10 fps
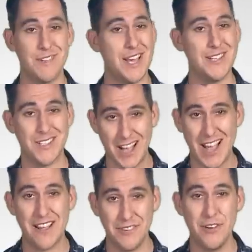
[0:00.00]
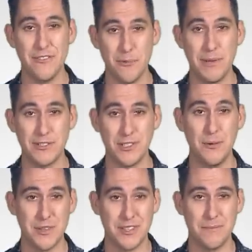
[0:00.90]
And I have an interview penciled
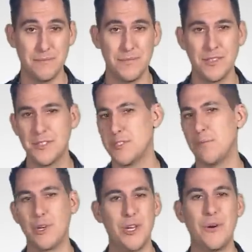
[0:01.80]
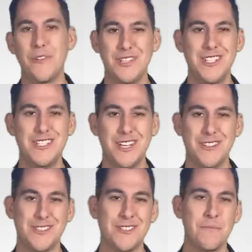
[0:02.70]
in with them to bring you all the
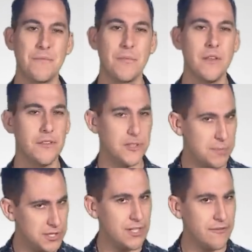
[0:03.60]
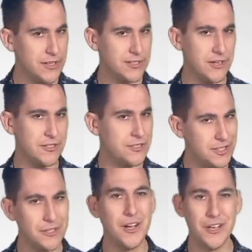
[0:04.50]
details. The specifics are
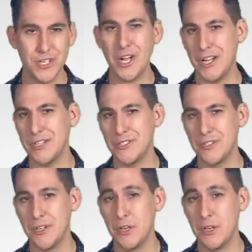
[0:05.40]
still hush-hush,